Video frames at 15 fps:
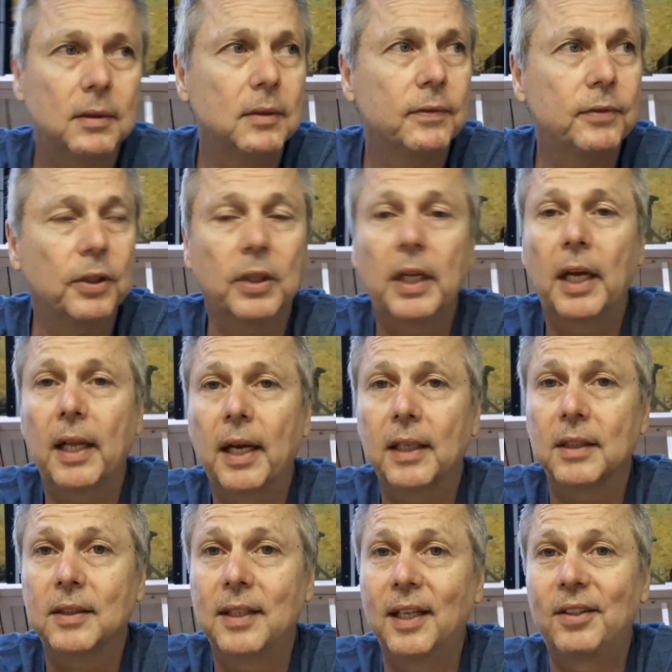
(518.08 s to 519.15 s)
figured out how to
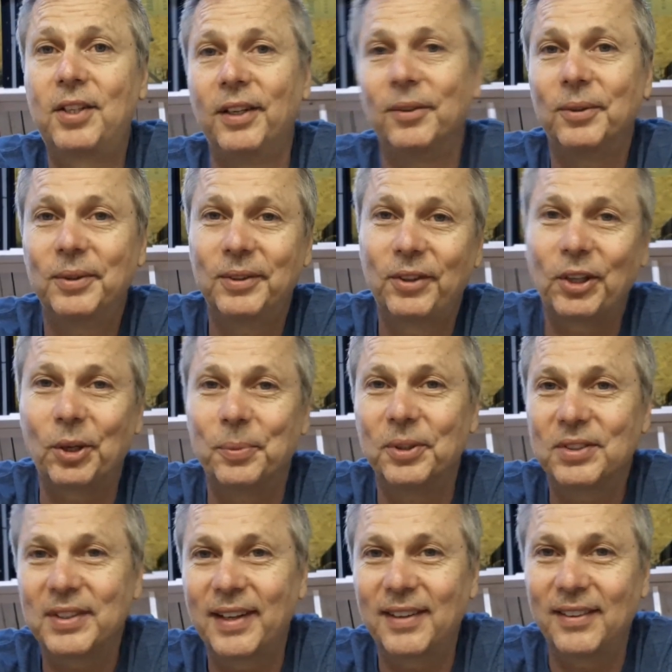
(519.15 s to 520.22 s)
set the
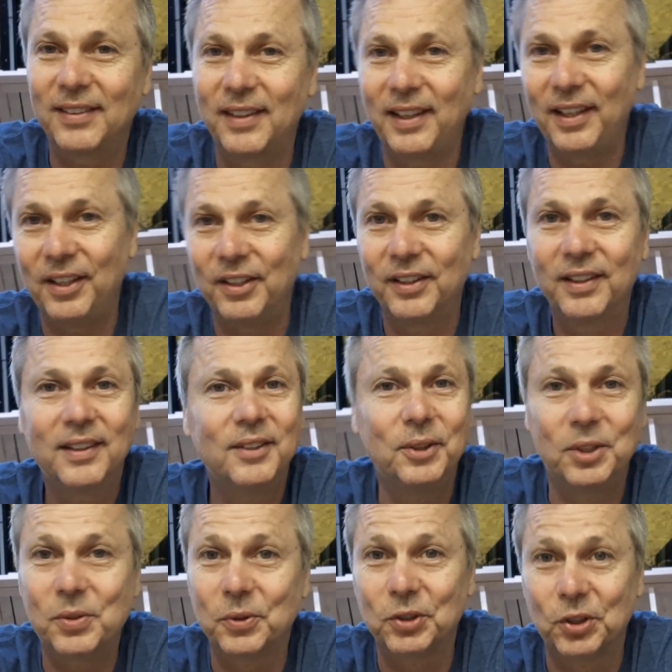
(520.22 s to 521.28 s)
thermostat on the heater,
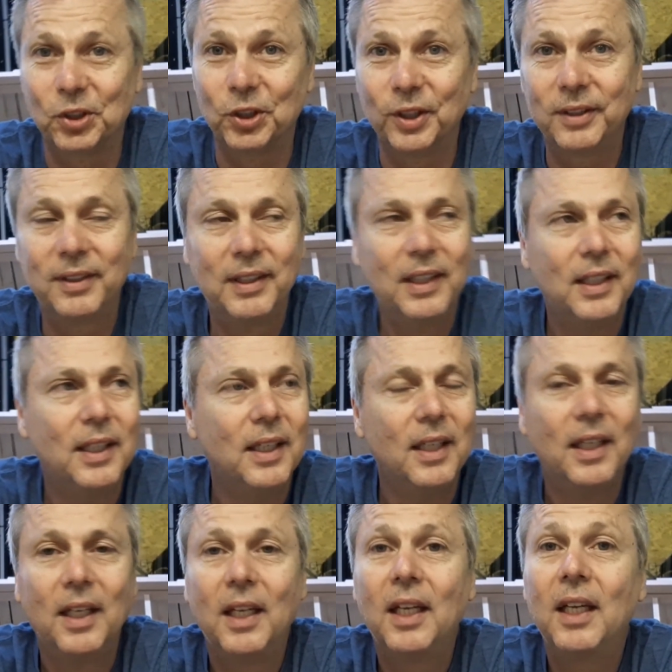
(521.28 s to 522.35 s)
which was good.
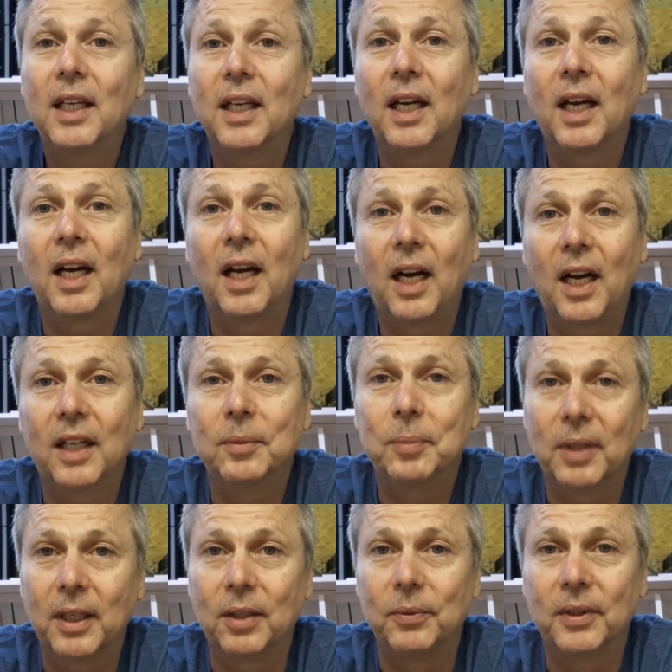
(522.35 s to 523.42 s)
It got hot
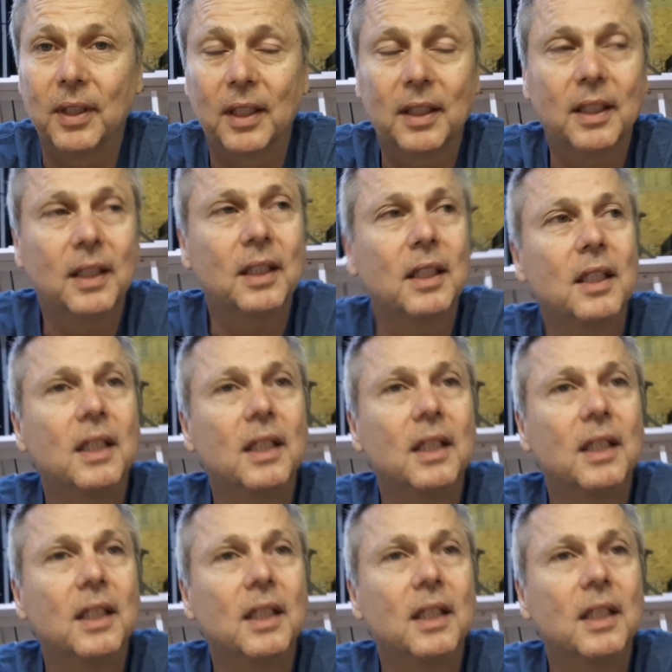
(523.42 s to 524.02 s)
playing with that thing.